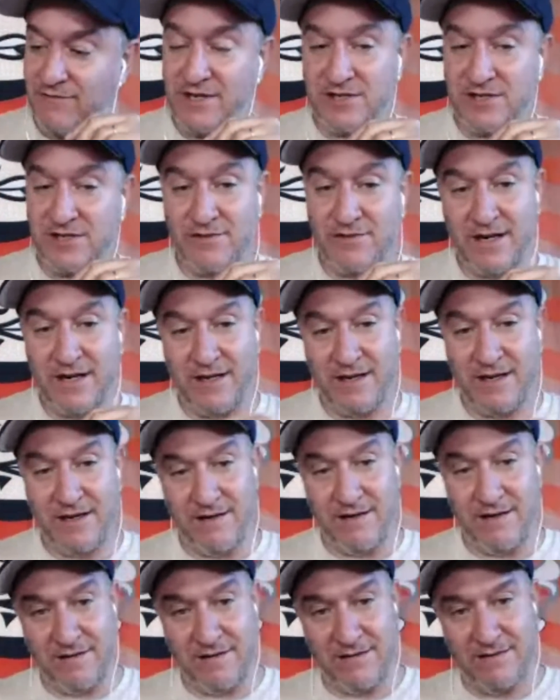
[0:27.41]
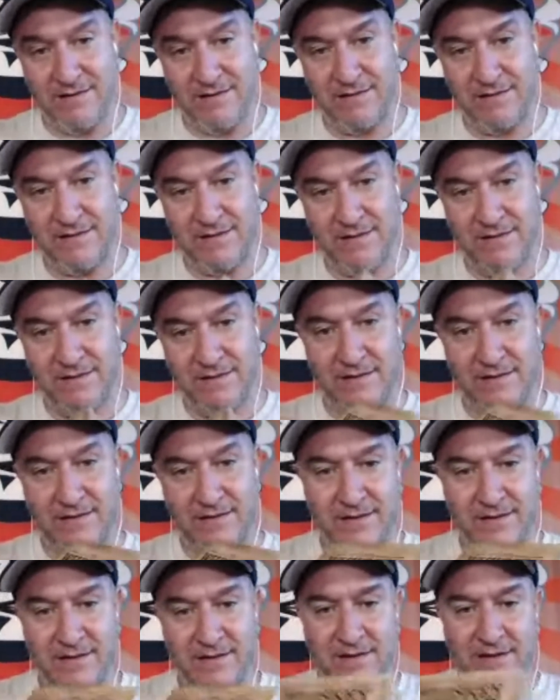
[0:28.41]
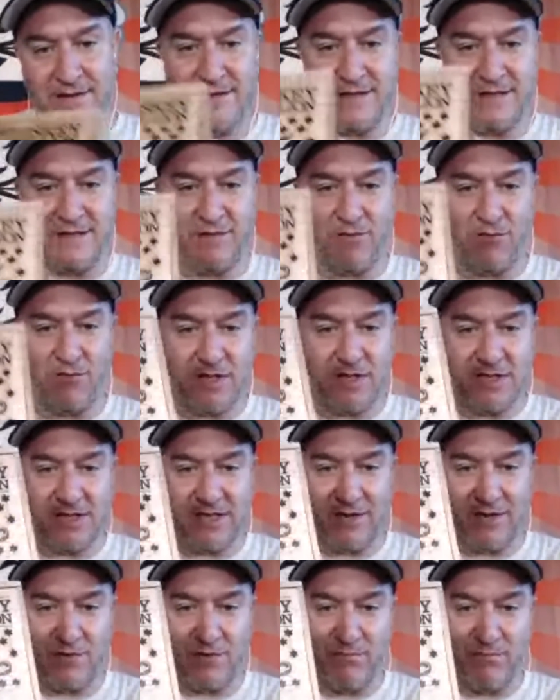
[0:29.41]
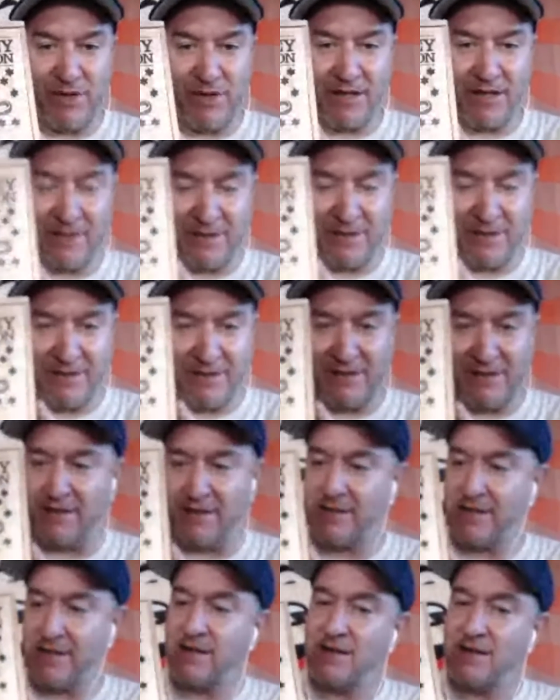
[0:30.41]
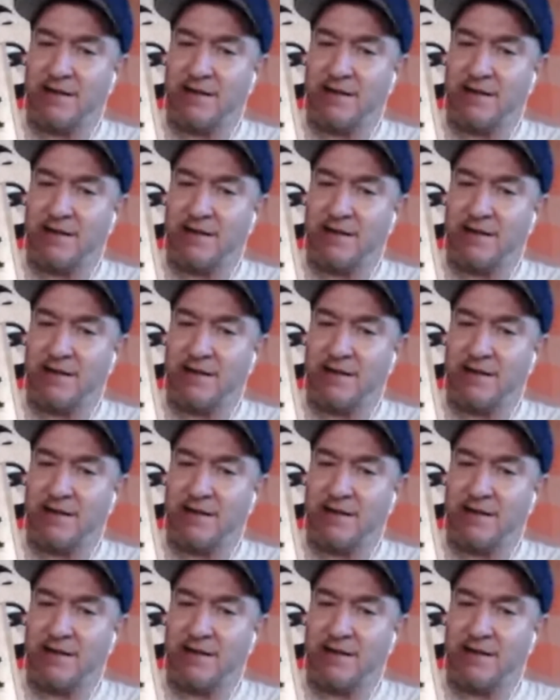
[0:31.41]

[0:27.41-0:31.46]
of this right here, the Whiskey Rebellion.